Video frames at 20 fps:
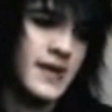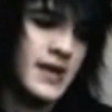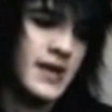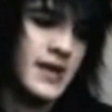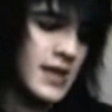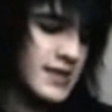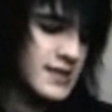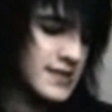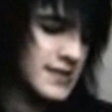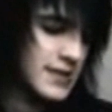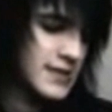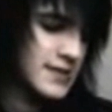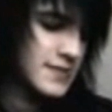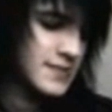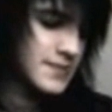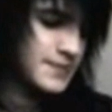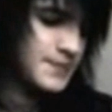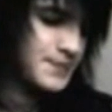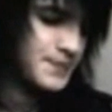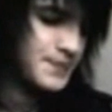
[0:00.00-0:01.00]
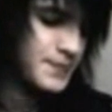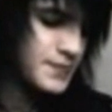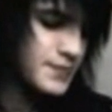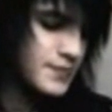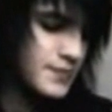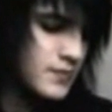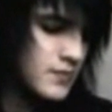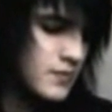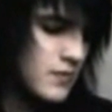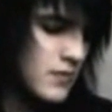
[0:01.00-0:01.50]
really make a lot of sense.
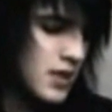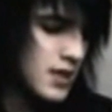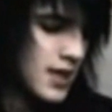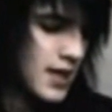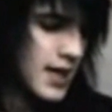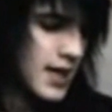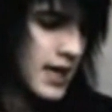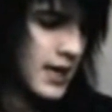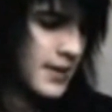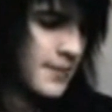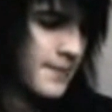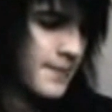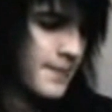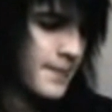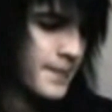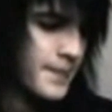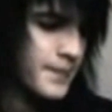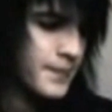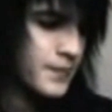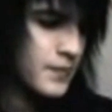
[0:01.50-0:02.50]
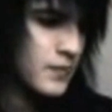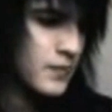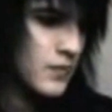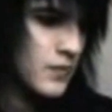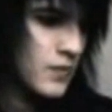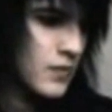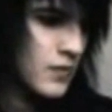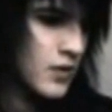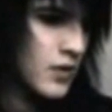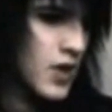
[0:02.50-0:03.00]

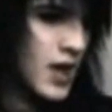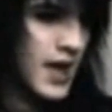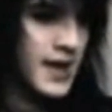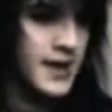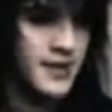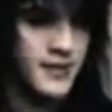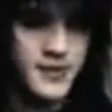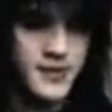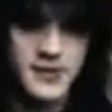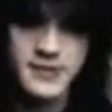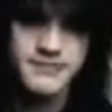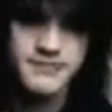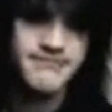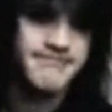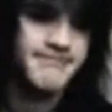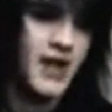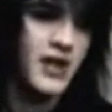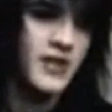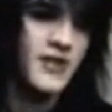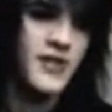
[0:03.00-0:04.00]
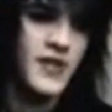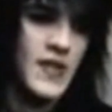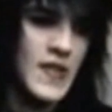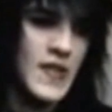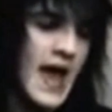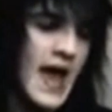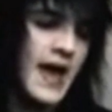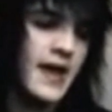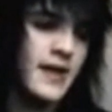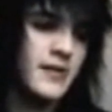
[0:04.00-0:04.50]
And other than
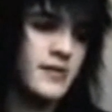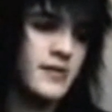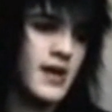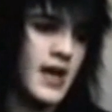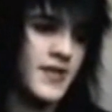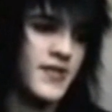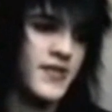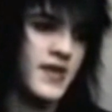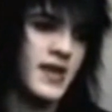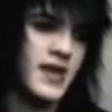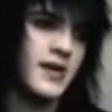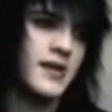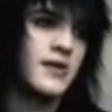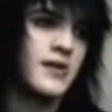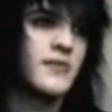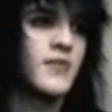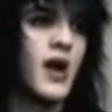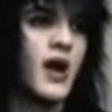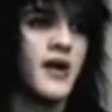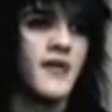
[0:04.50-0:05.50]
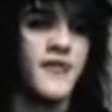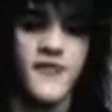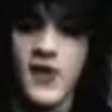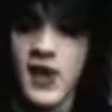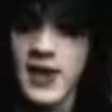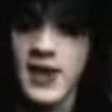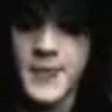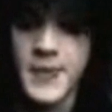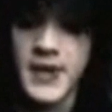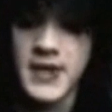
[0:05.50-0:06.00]
that, I think our
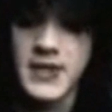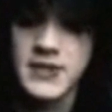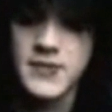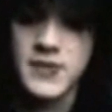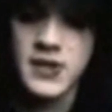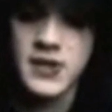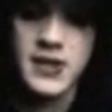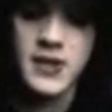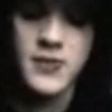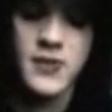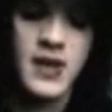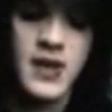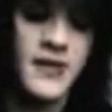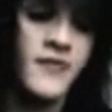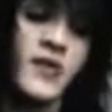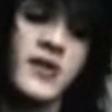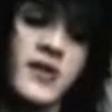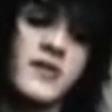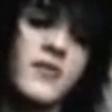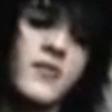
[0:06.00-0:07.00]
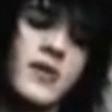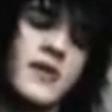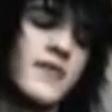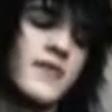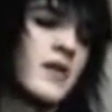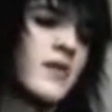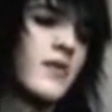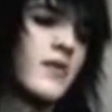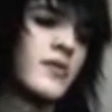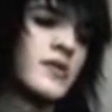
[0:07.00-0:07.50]
fan base really we have
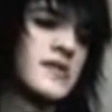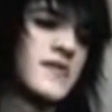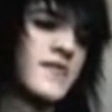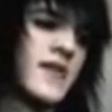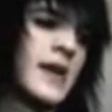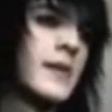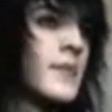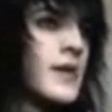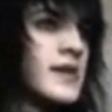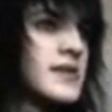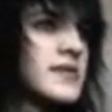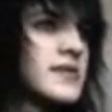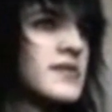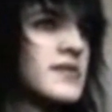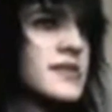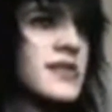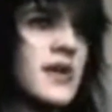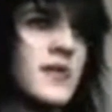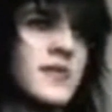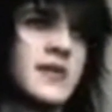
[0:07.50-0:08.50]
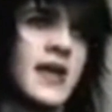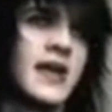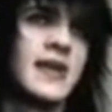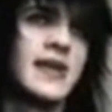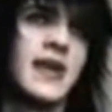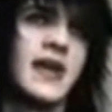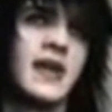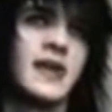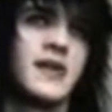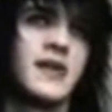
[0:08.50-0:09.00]
the coolest fan base. They're so
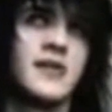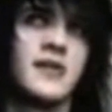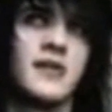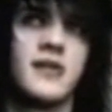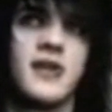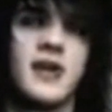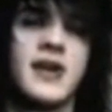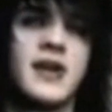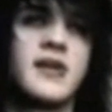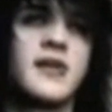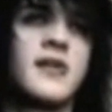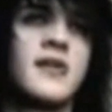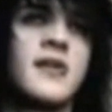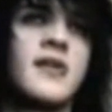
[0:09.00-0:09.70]
dedicated and